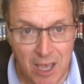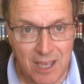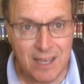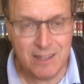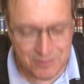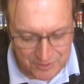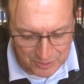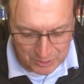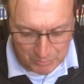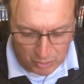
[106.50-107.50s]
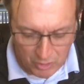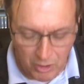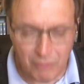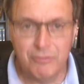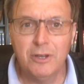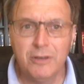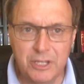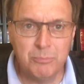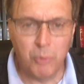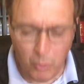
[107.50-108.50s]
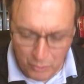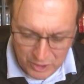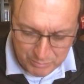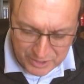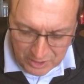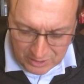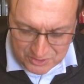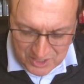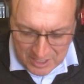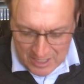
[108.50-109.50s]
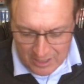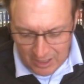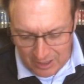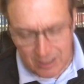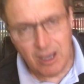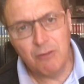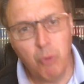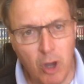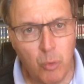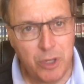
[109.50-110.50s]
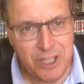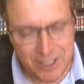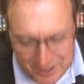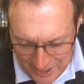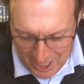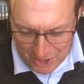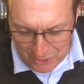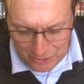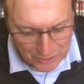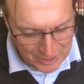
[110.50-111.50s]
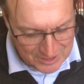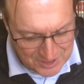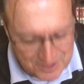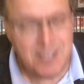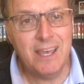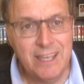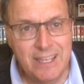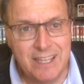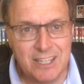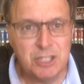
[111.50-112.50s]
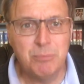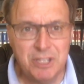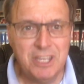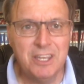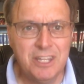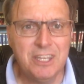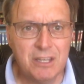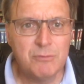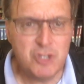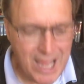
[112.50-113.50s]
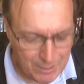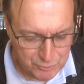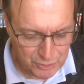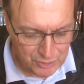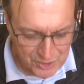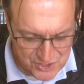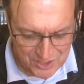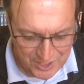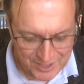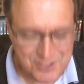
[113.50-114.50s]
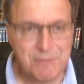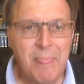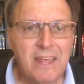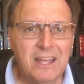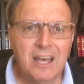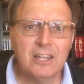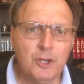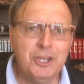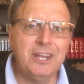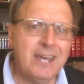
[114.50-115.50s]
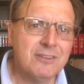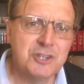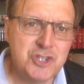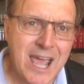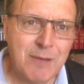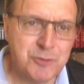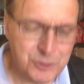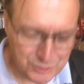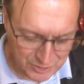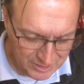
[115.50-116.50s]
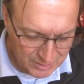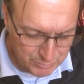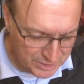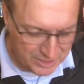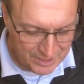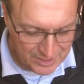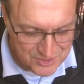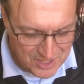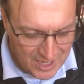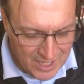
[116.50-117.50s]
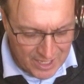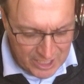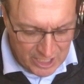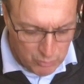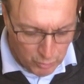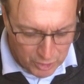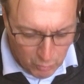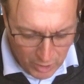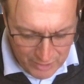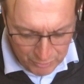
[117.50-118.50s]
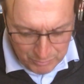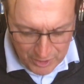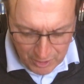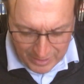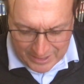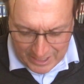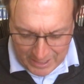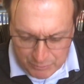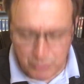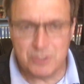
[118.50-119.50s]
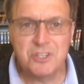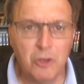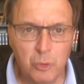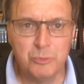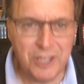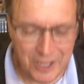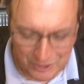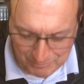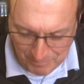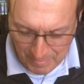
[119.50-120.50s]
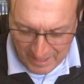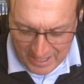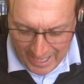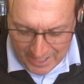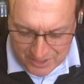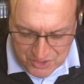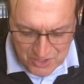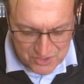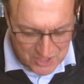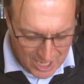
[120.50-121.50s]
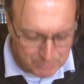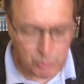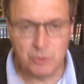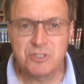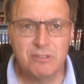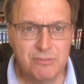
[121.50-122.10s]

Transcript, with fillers: behind them are all very important because uh, of what we encounter uh, today at the beginning of chapter 6. Uh, look at how the chapter uh, begins. Uh, he, he went away from there and came to his hometown, and his disciples